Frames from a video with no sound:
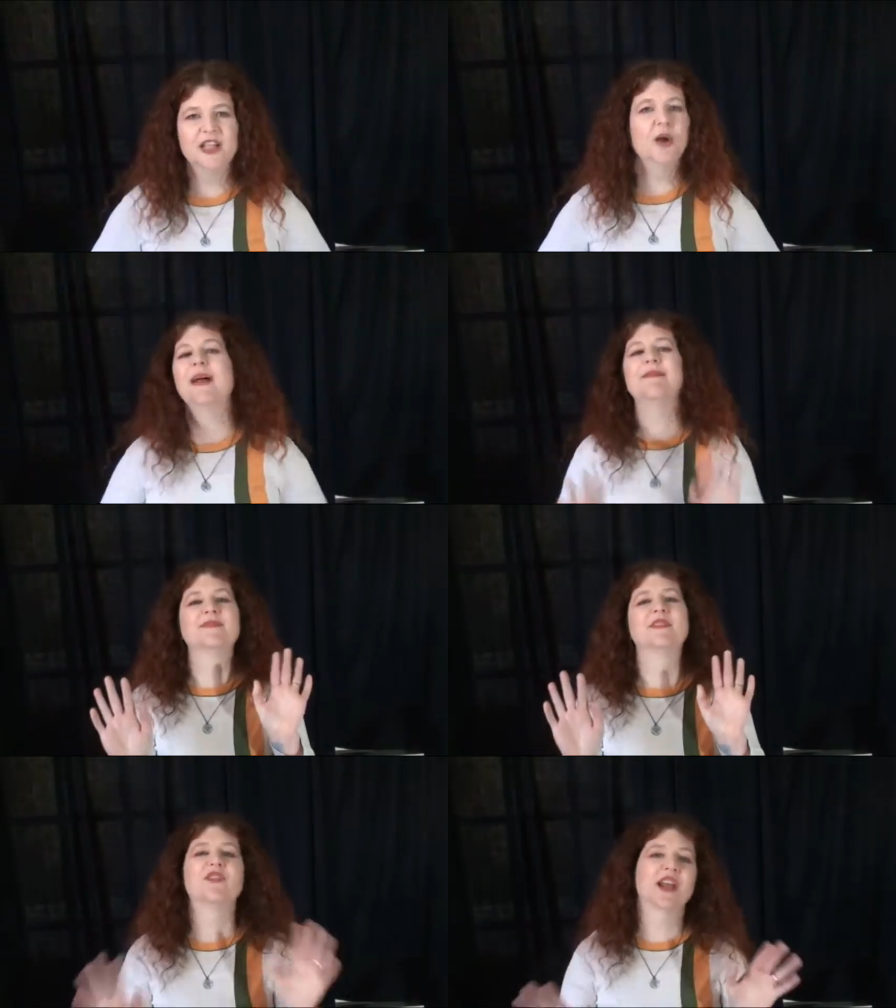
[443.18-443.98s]
You know what?
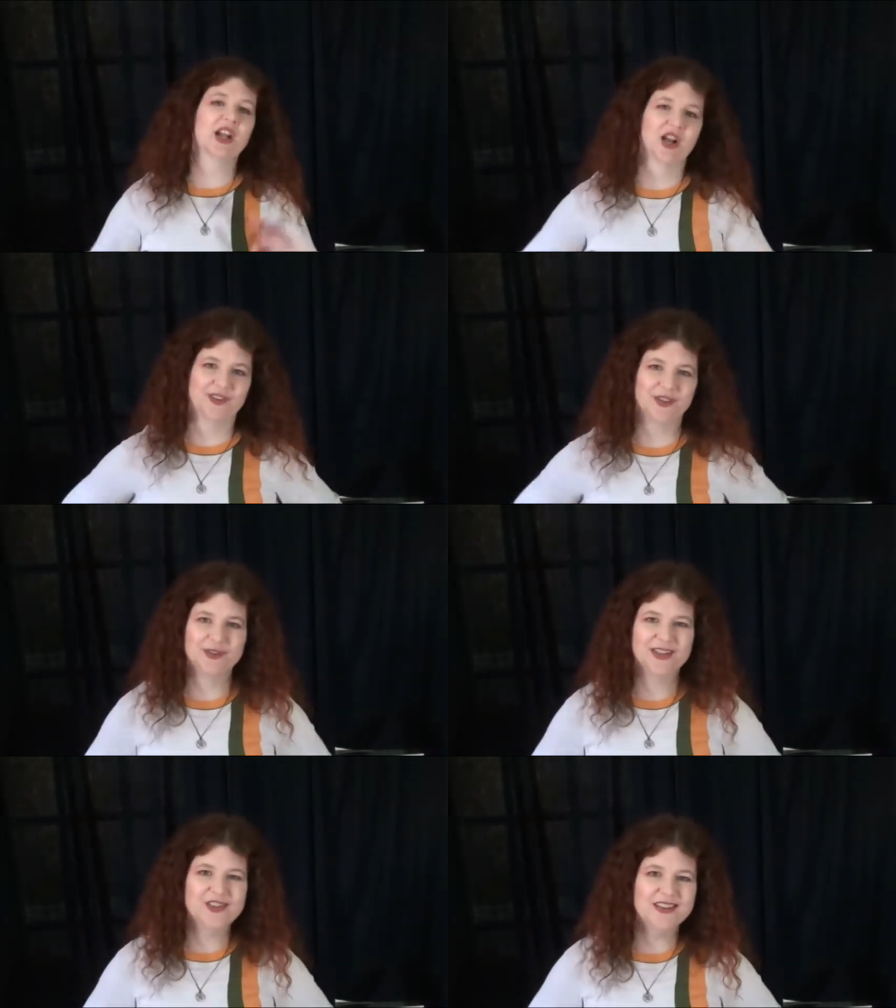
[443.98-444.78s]
Forget her,
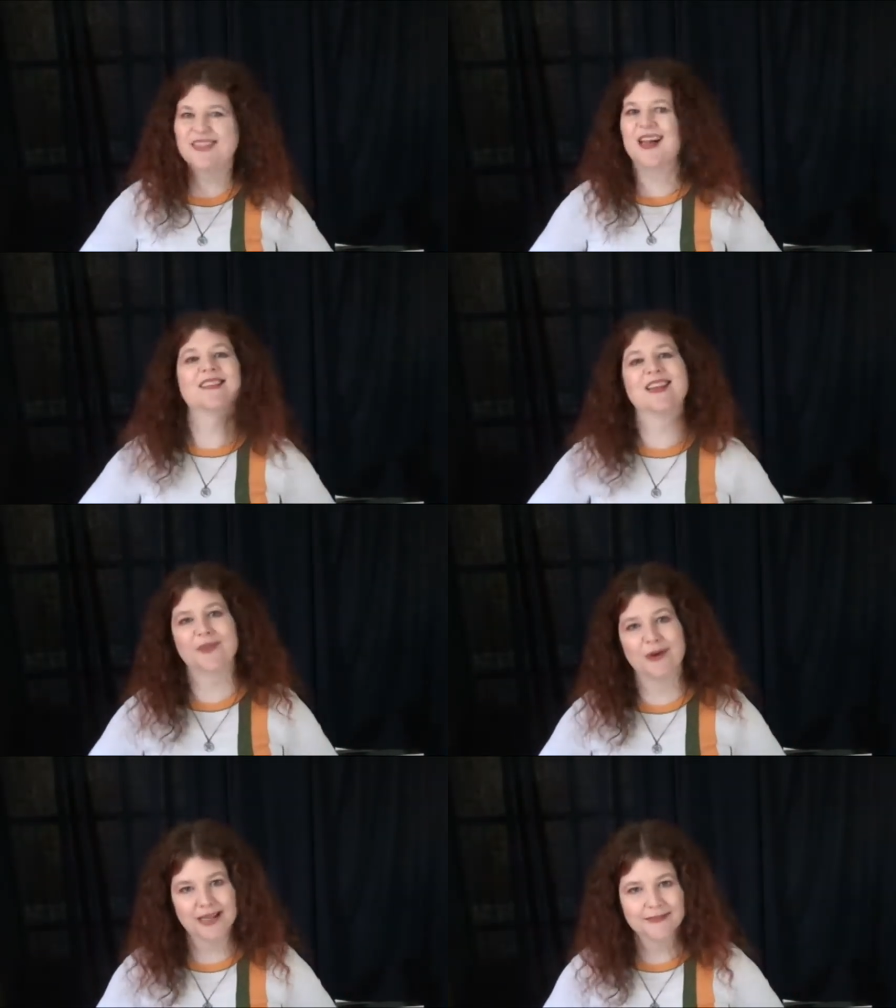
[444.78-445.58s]
dude. She's nuts
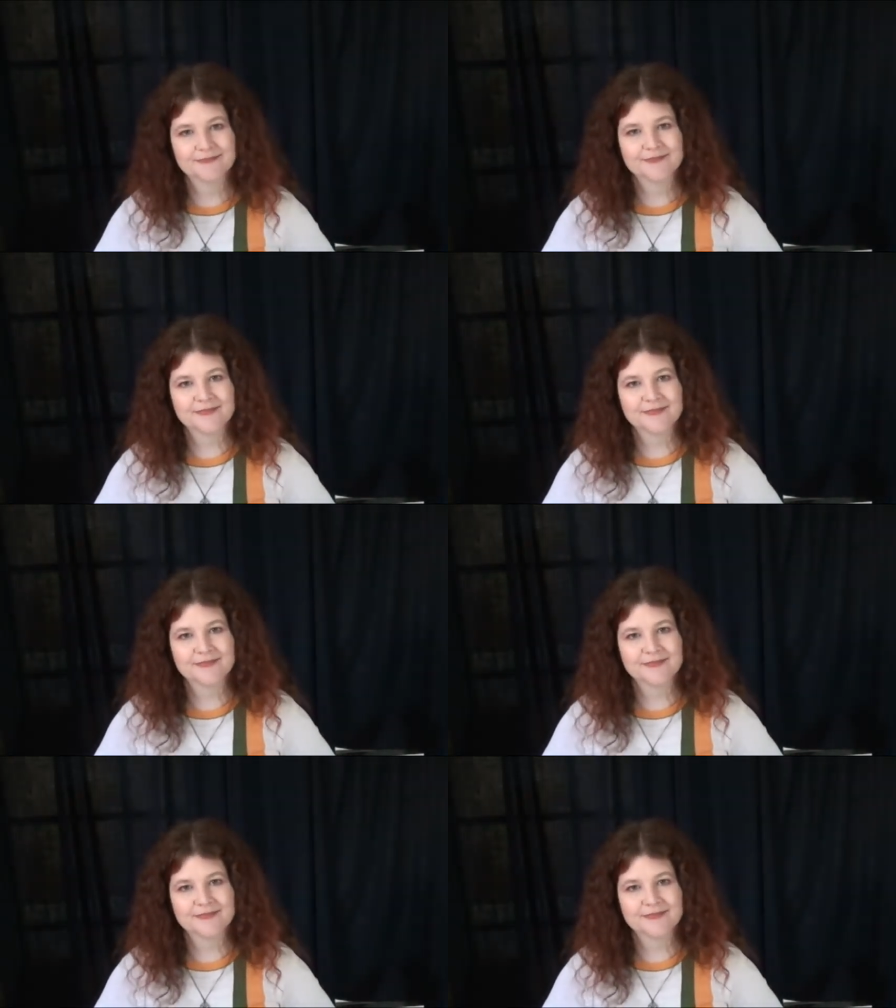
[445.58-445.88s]
anyway.